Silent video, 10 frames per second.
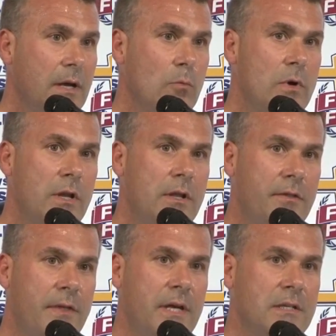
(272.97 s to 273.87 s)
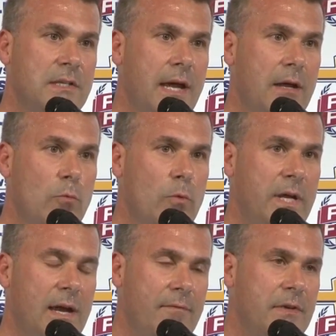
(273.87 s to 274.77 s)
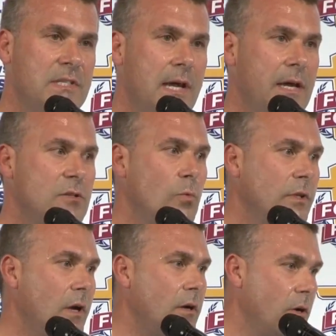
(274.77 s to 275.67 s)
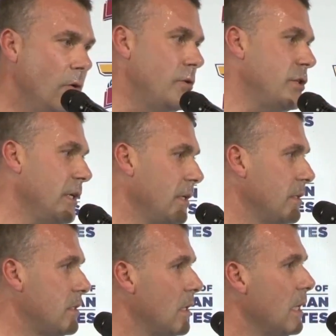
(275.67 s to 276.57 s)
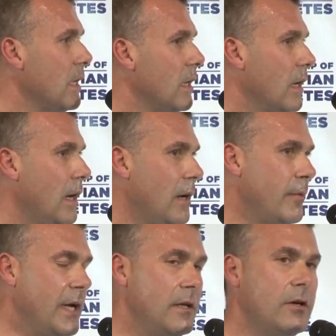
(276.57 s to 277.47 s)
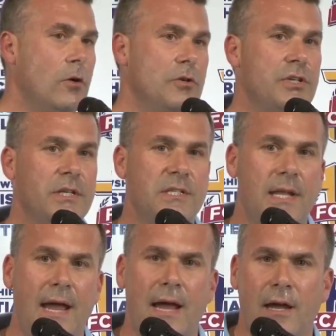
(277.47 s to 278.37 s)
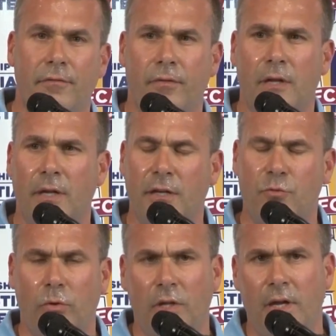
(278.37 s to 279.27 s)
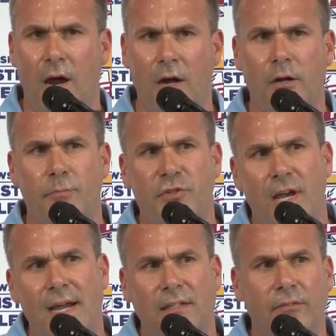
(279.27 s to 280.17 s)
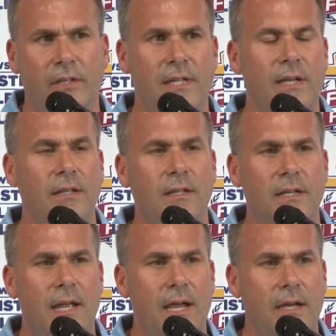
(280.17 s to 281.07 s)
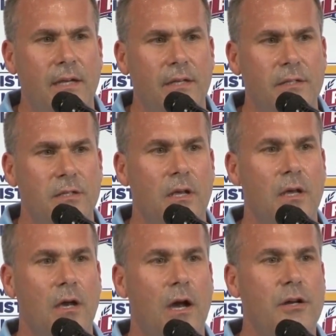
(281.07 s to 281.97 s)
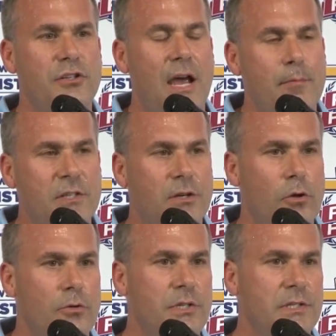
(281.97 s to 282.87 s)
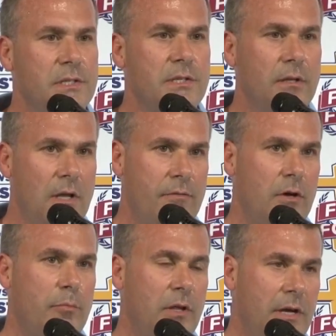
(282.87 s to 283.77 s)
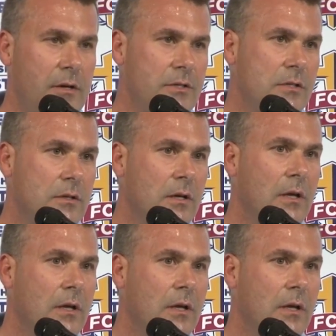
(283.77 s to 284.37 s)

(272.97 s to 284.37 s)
And one of the things that we emphasize with our coaches and the coaching staff is really our objective at the end of the day is our job as coaches is to love our players.